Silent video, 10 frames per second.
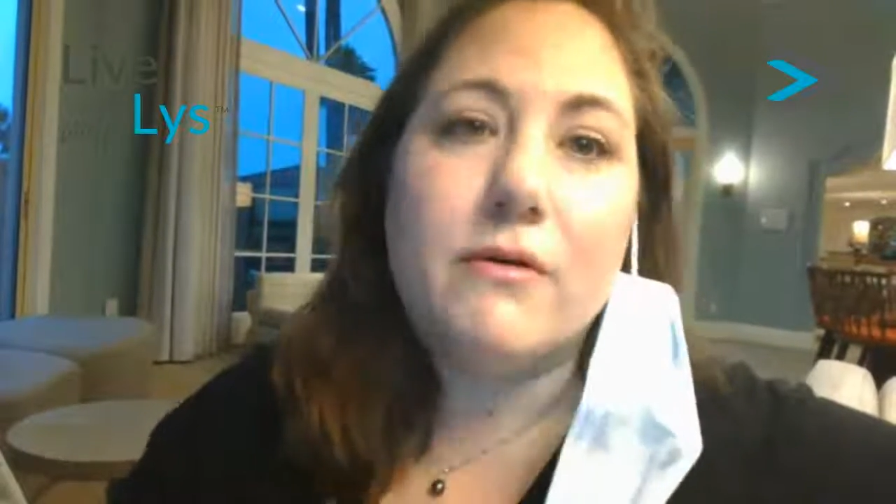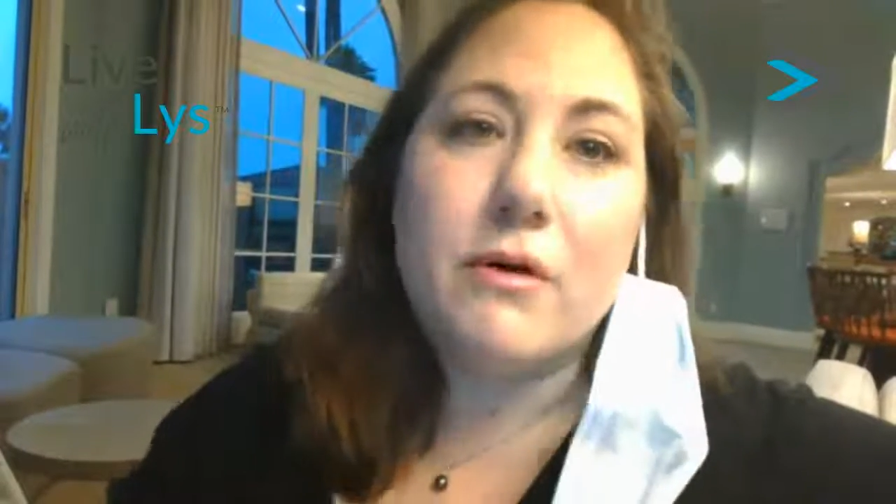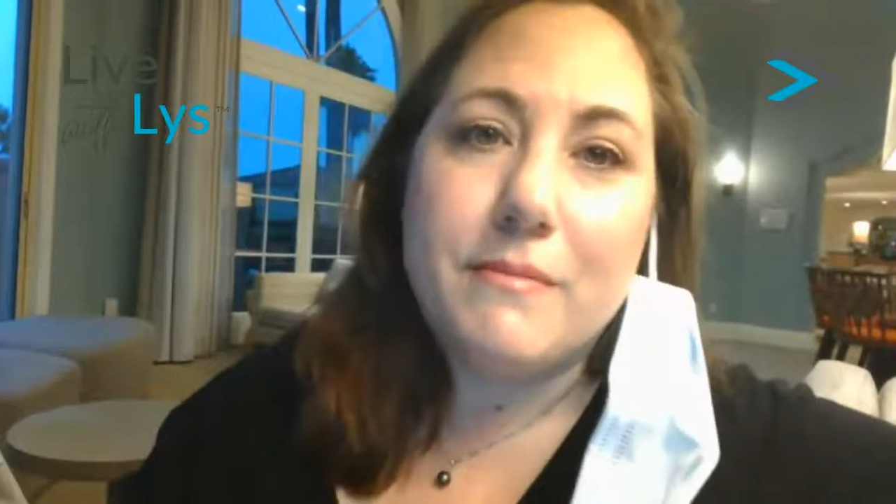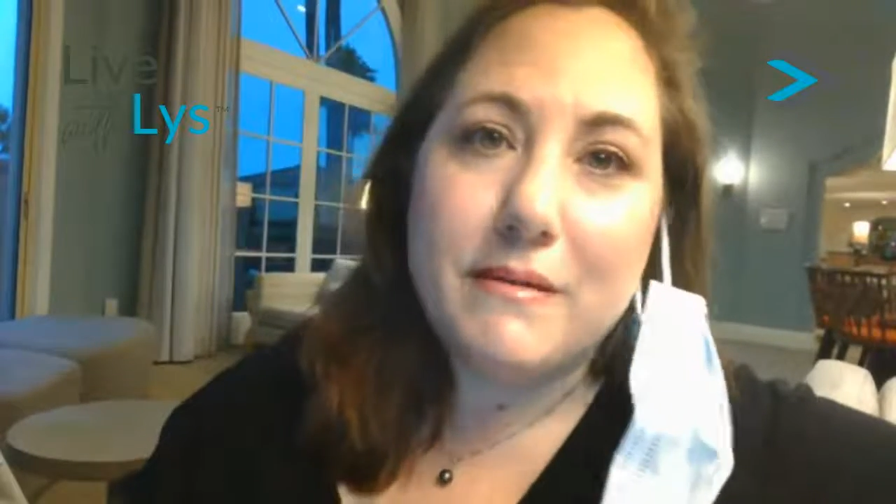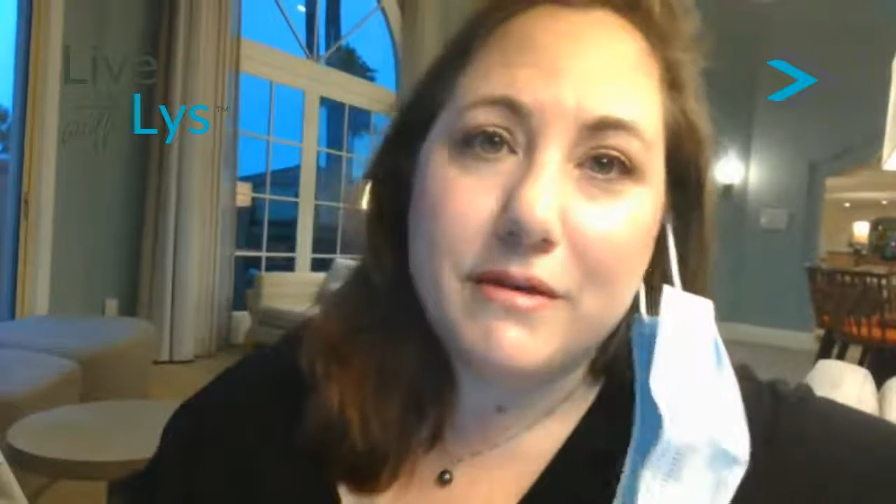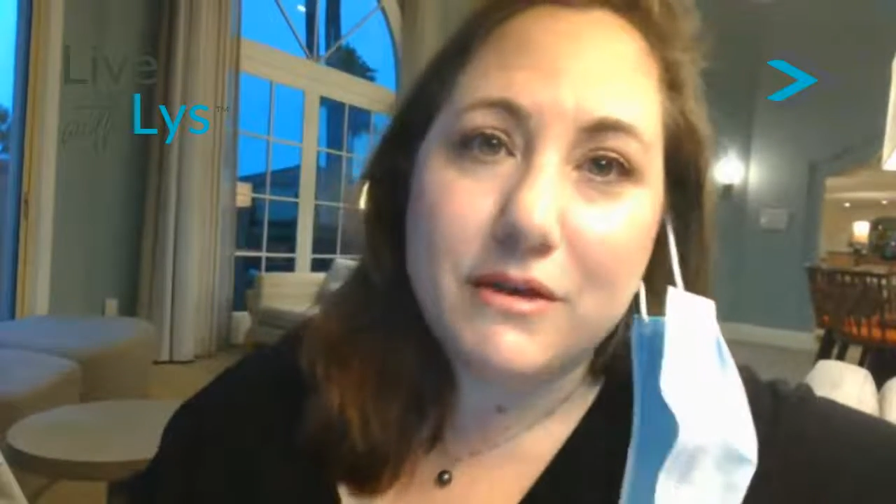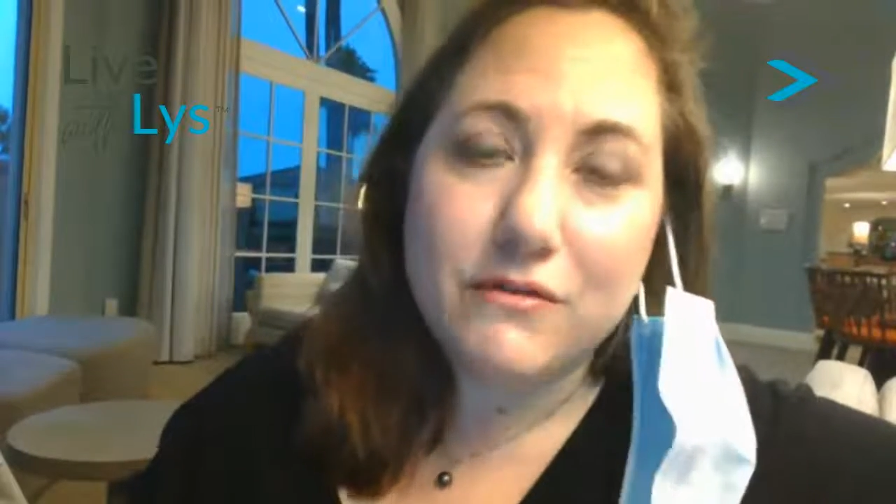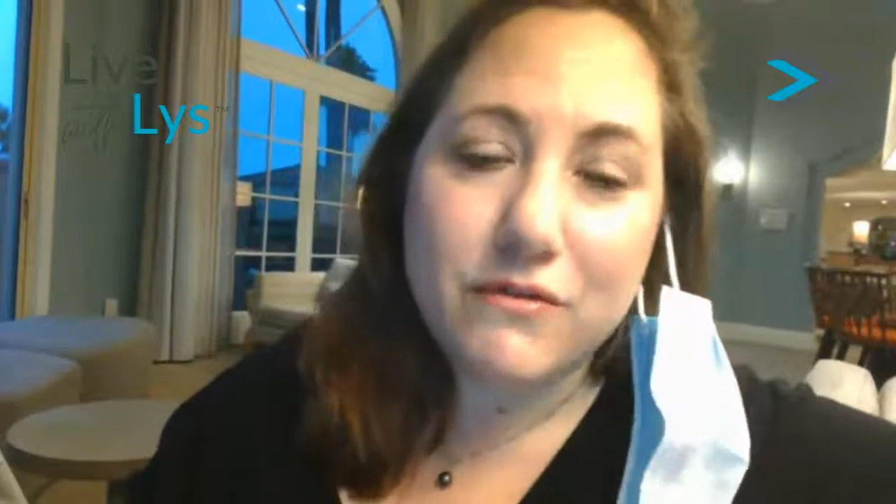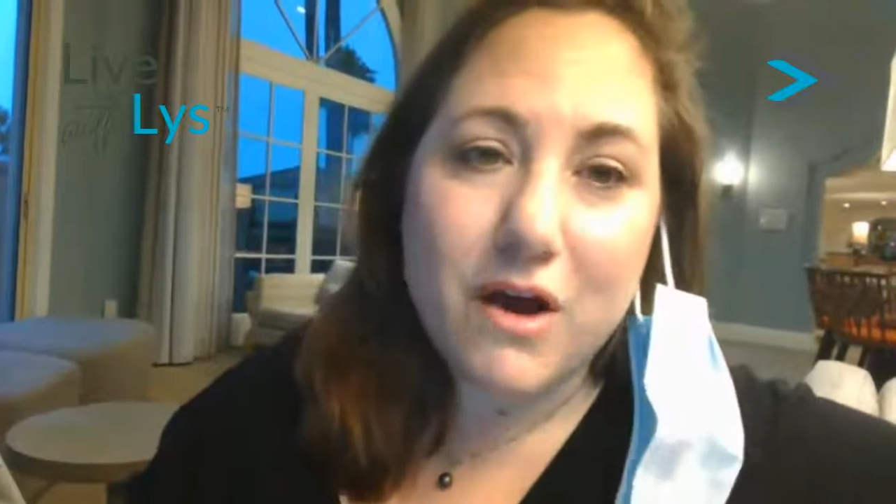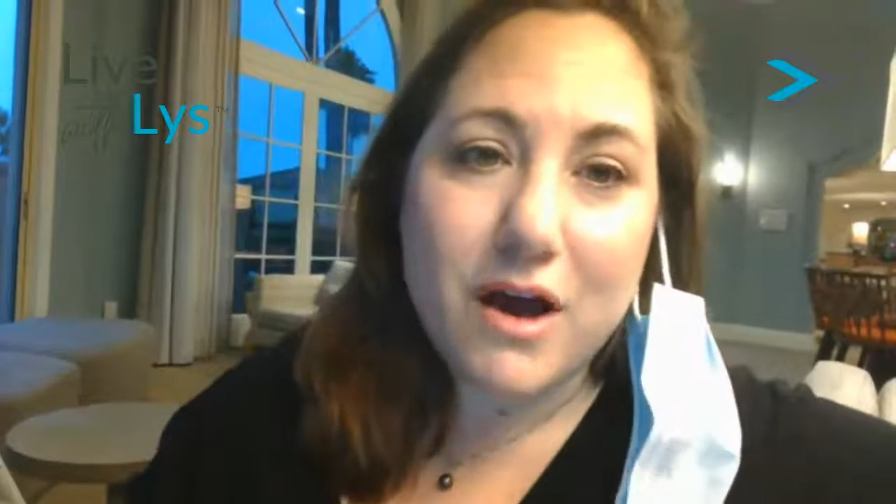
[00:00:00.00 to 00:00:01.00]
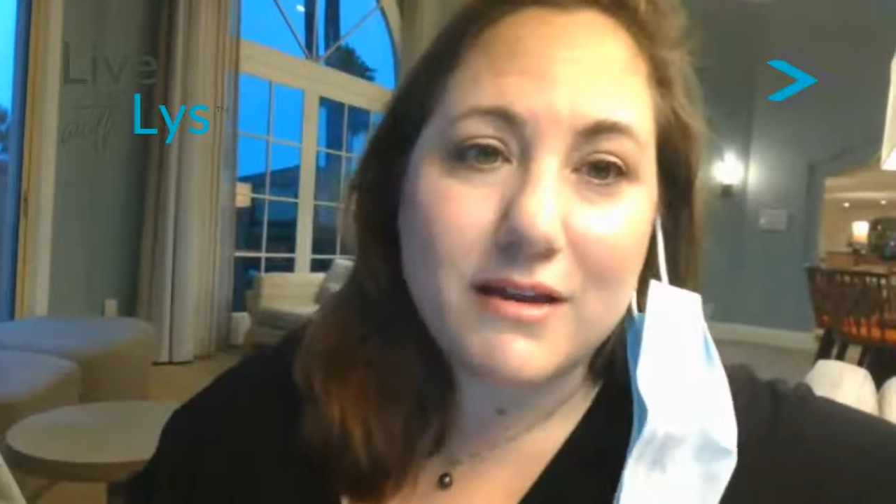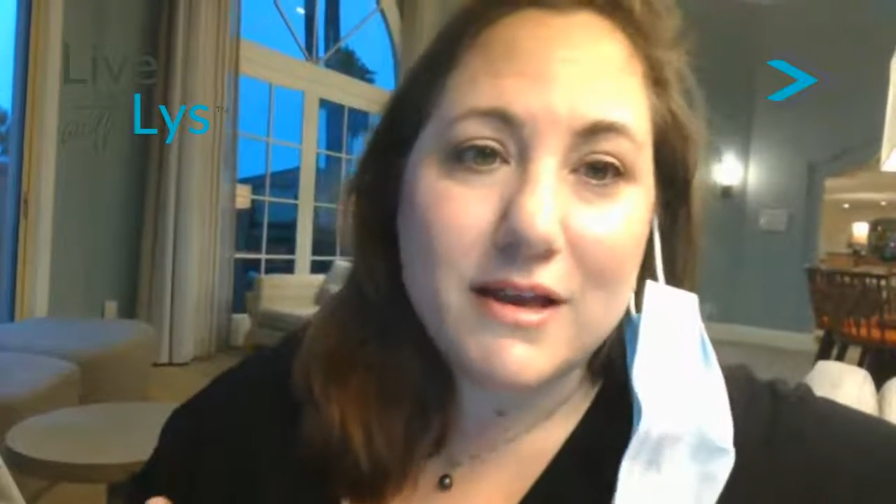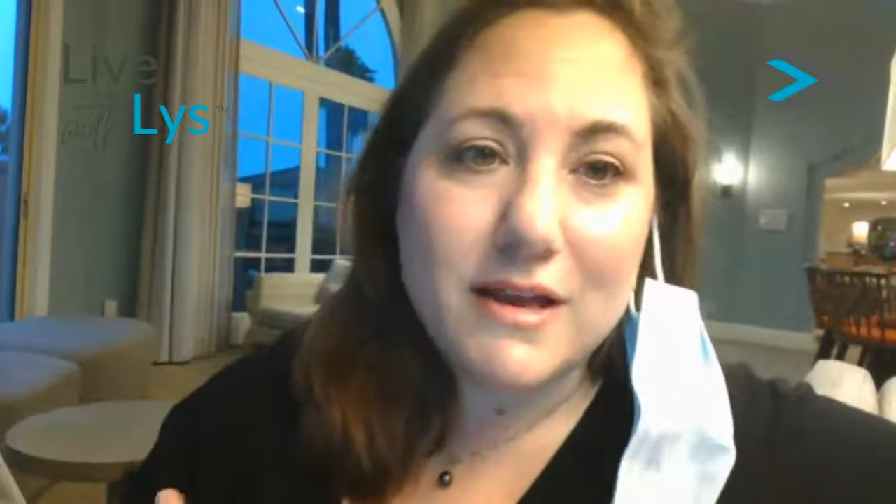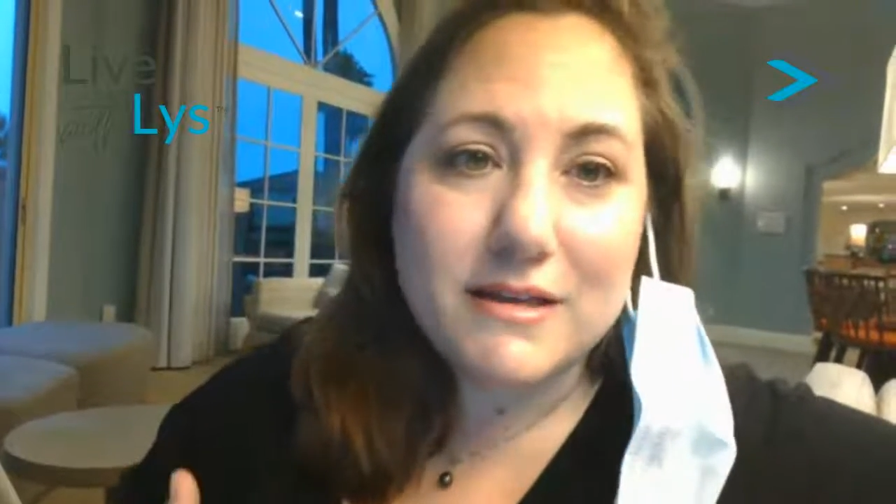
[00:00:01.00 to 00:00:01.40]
or maybe you've got